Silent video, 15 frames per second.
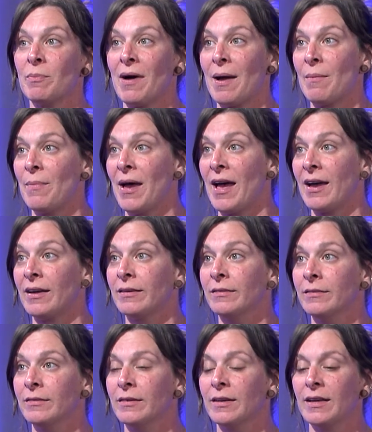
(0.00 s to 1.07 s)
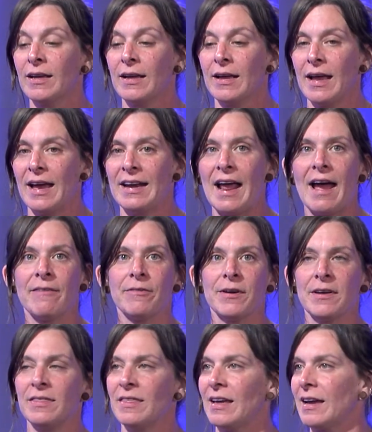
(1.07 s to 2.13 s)
my bed, and
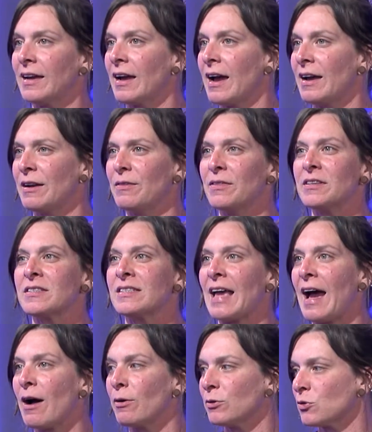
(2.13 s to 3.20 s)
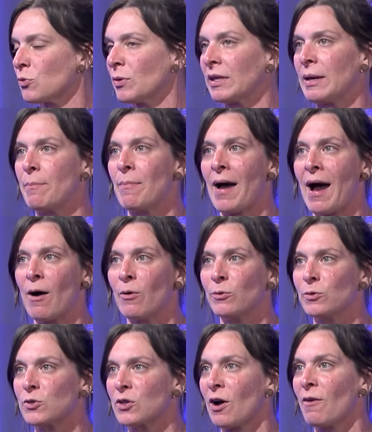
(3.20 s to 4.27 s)
everything kind of, the sounds really
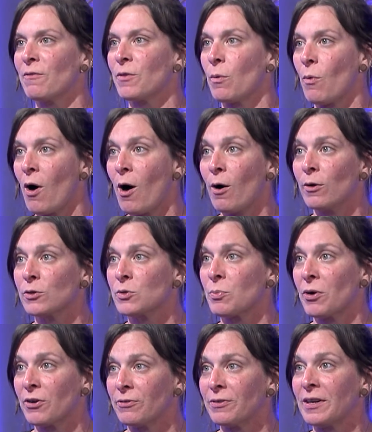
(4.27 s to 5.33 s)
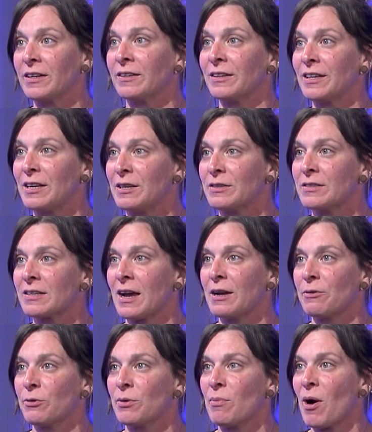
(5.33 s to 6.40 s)
bounce off the walls perfectly. It's
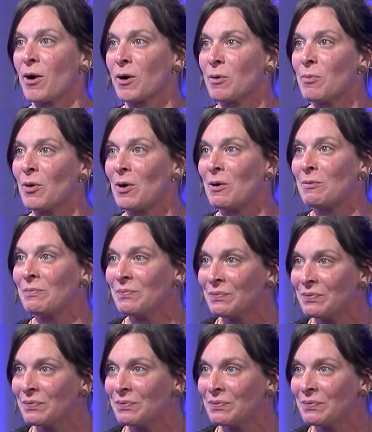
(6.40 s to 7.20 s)
kind of remarkable.